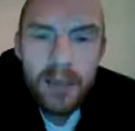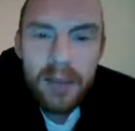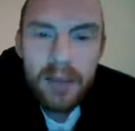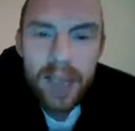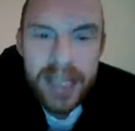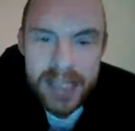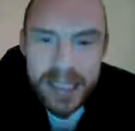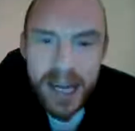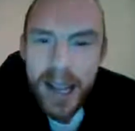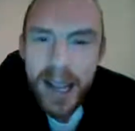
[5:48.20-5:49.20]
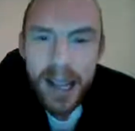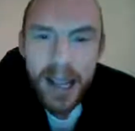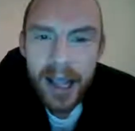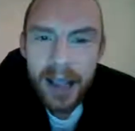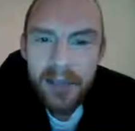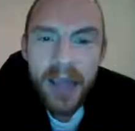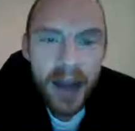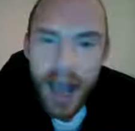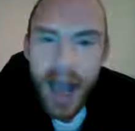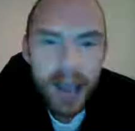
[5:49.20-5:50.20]
they say that
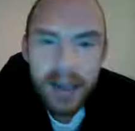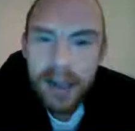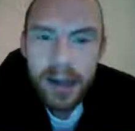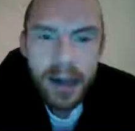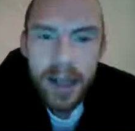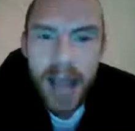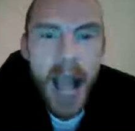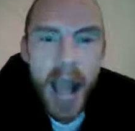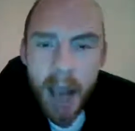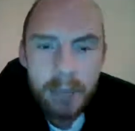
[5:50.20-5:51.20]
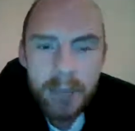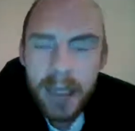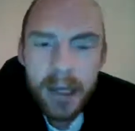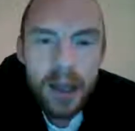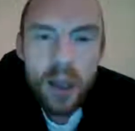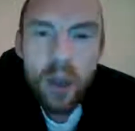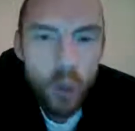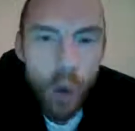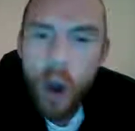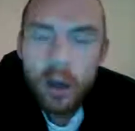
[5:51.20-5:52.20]
I am the
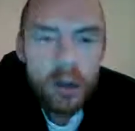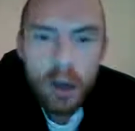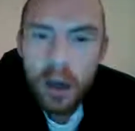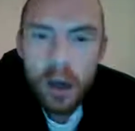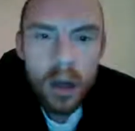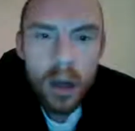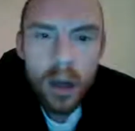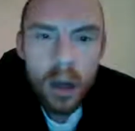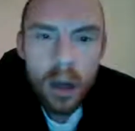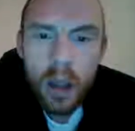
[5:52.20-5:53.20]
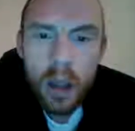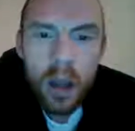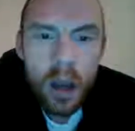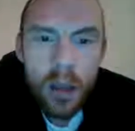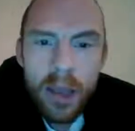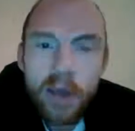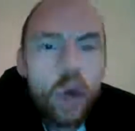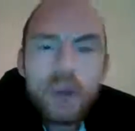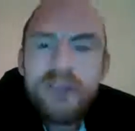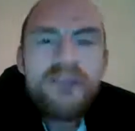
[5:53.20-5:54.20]
one that
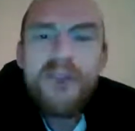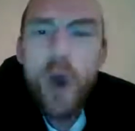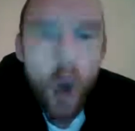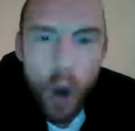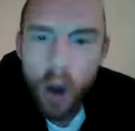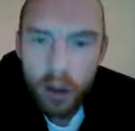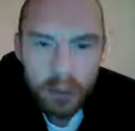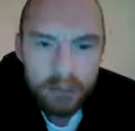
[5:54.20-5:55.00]
knows fuck all.